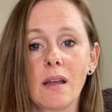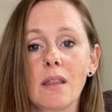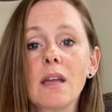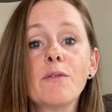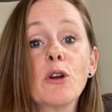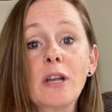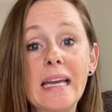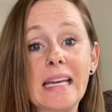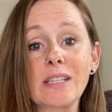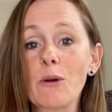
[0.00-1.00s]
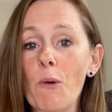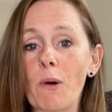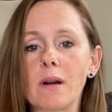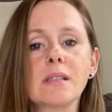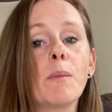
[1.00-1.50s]
Think of your kid
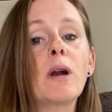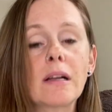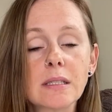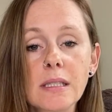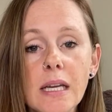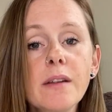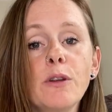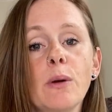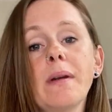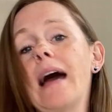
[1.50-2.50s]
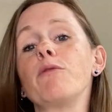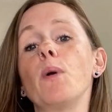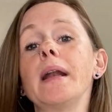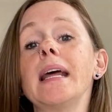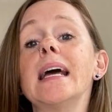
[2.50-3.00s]
or someone else's kid if you don't have
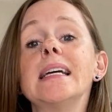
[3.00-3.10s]
one.